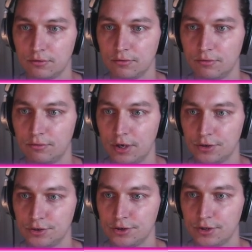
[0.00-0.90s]

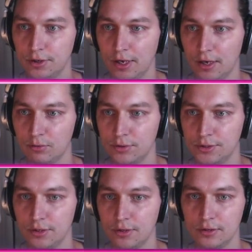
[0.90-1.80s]
refresh, and yeah, we
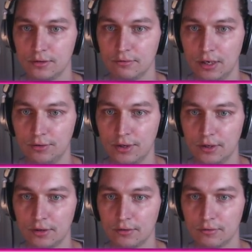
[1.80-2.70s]
see this value here.